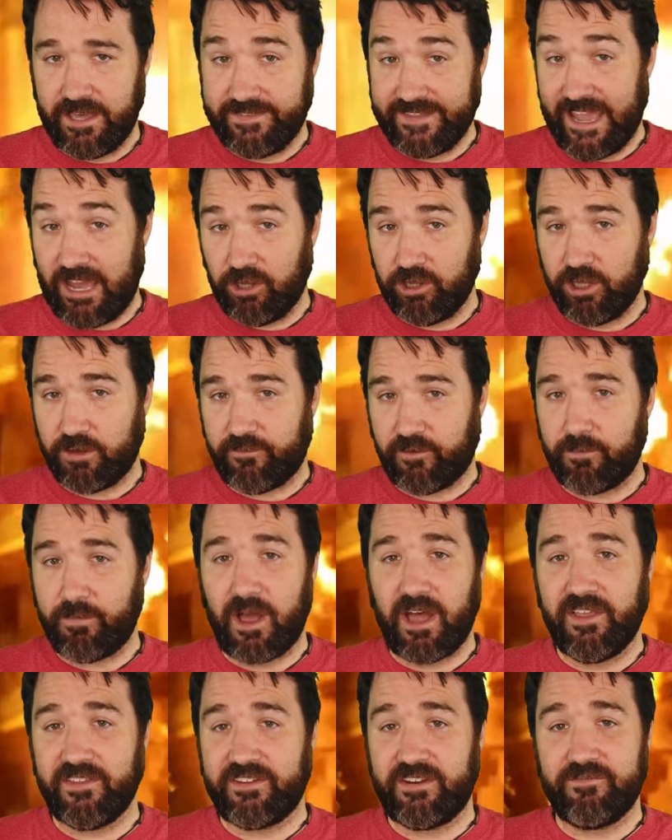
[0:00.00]
and the outlook for
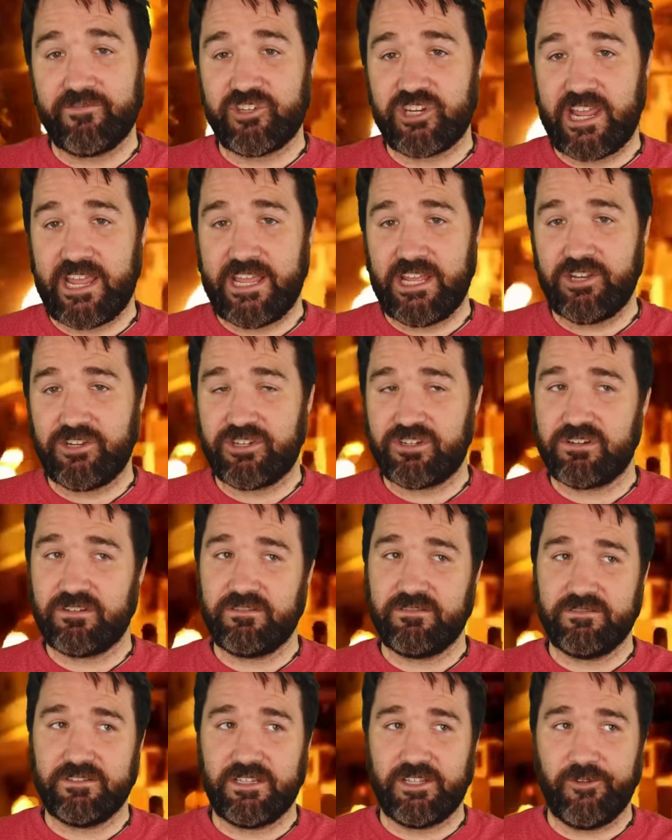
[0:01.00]
positive change,
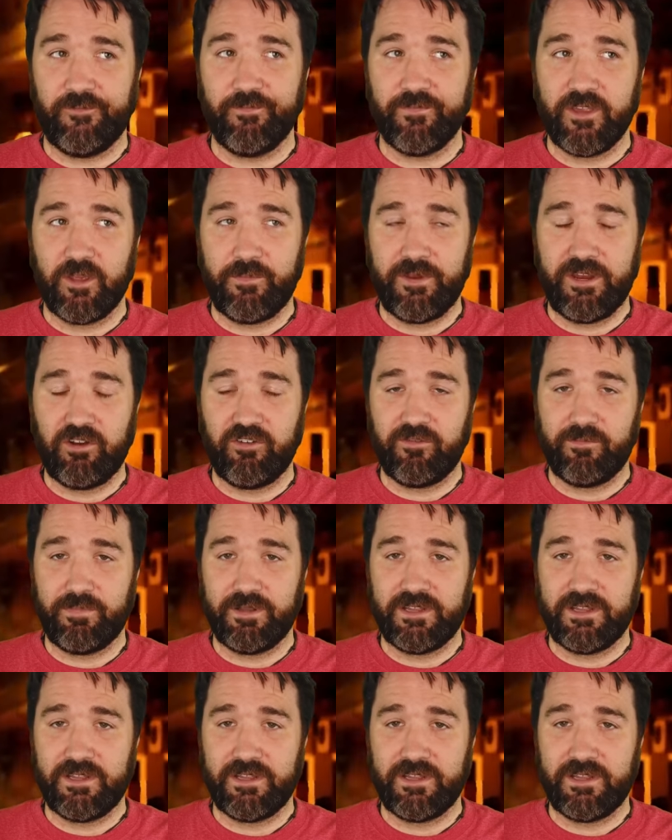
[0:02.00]
well, appears